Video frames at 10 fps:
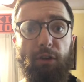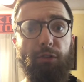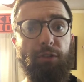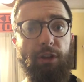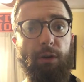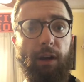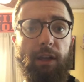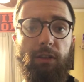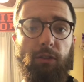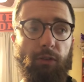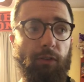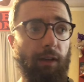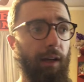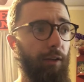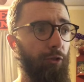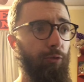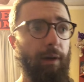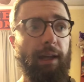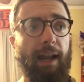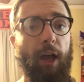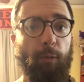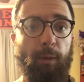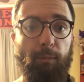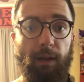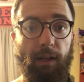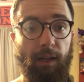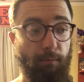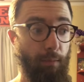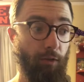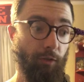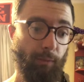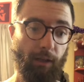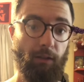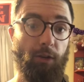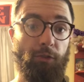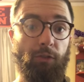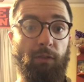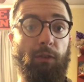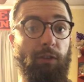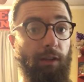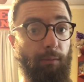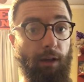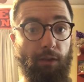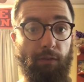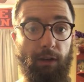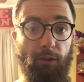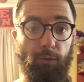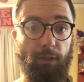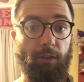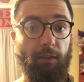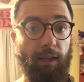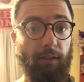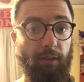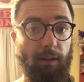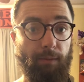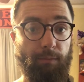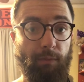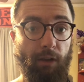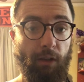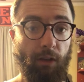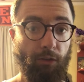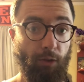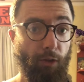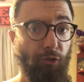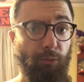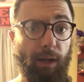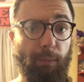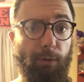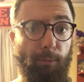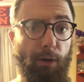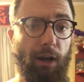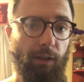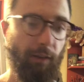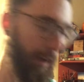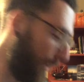also know I use Zoom Ed Aspen Bedding in most of my enclosures if you've seen my other videos with the snakes in it. So those are my products I